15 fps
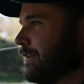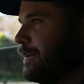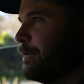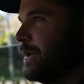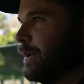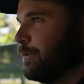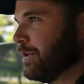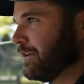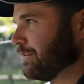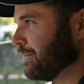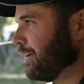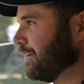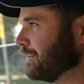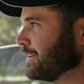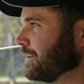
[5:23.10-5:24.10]
I made one
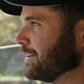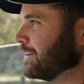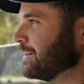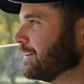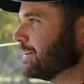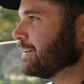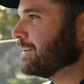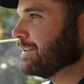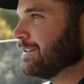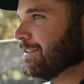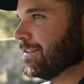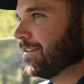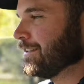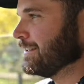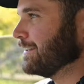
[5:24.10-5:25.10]
wrong turn.
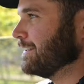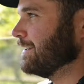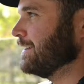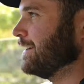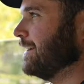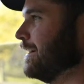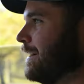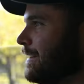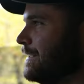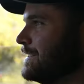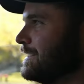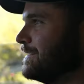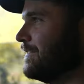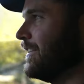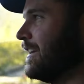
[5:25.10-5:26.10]
This
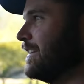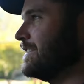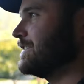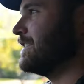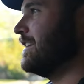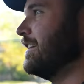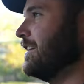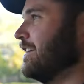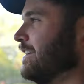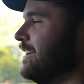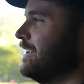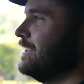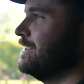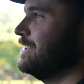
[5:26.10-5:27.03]
is very scary.